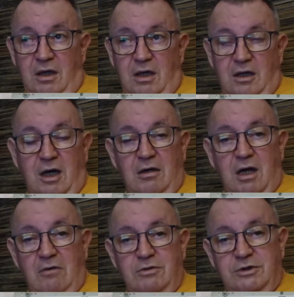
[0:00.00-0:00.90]
And
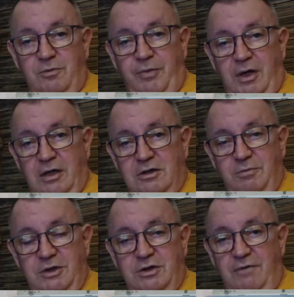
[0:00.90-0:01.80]
I was surprised how
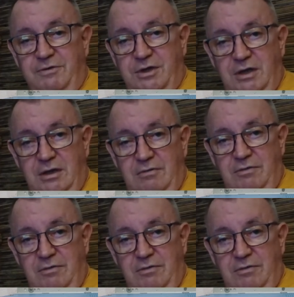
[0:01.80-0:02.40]
much I've saved.